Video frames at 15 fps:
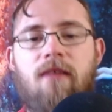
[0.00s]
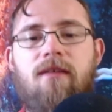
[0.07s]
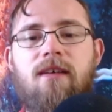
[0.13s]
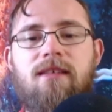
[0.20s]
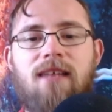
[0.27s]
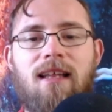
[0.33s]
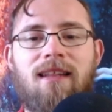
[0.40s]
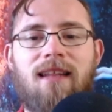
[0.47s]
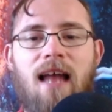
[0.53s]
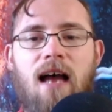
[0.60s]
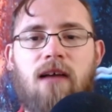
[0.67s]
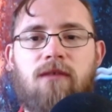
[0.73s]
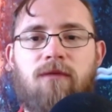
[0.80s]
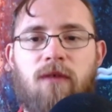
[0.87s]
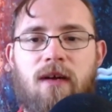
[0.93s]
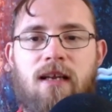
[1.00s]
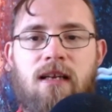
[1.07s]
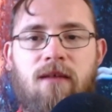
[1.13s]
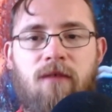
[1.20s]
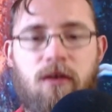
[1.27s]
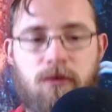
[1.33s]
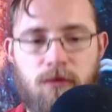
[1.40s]
This allows for
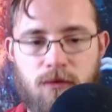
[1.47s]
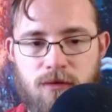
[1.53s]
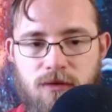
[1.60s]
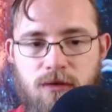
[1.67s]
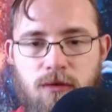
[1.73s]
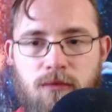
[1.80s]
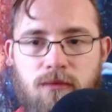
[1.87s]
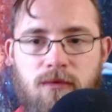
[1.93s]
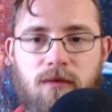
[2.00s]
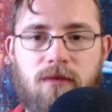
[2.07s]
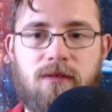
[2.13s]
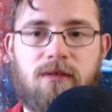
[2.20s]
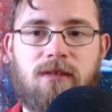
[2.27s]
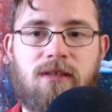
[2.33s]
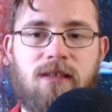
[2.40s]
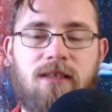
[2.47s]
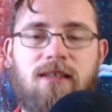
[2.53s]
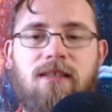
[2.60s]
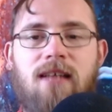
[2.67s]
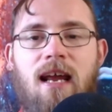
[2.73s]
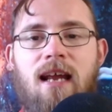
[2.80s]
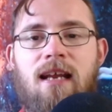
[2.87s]
individuals to
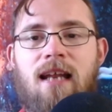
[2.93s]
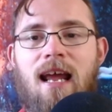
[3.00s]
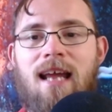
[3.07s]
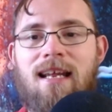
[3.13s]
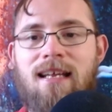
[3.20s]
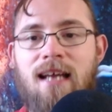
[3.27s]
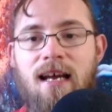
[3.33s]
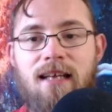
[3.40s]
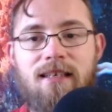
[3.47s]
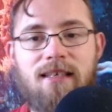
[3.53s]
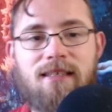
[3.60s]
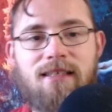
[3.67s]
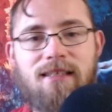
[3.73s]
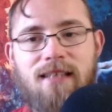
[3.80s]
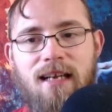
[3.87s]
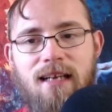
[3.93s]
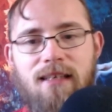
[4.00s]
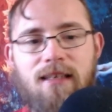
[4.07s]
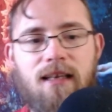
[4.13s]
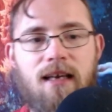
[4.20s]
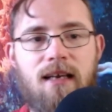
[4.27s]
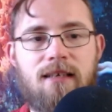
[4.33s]
sustain a
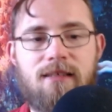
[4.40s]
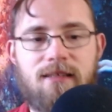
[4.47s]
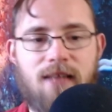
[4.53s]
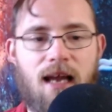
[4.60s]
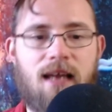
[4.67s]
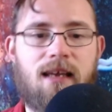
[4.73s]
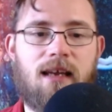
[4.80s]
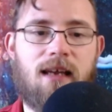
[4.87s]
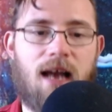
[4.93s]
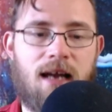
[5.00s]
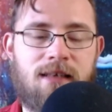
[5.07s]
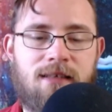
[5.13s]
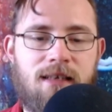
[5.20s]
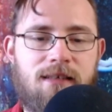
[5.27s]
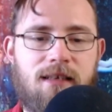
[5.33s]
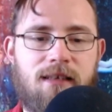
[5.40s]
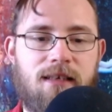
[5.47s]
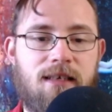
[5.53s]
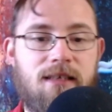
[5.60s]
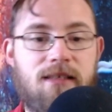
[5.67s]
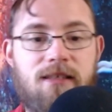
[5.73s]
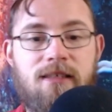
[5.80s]
distinct psychic
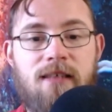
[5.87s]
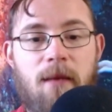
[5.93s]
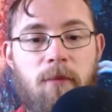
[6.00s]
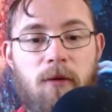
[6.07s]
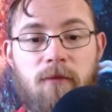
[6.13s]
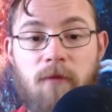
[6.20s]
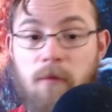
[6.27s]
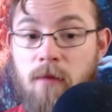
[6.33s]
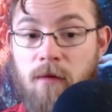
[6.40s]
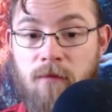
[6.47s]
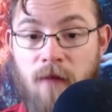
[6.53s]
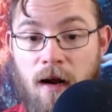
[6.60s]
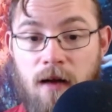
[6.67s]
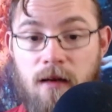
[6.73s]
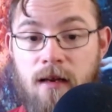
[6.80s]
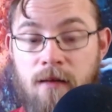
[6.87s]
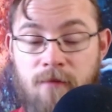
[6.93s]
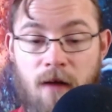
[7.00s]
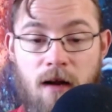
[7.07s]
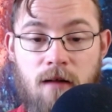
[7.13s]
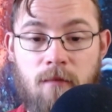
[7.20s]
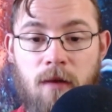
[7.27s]
identity separate from their
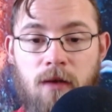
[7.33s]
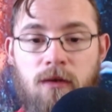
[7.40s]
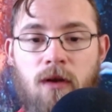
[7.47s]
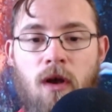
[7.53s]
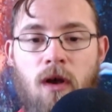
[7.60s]
environment.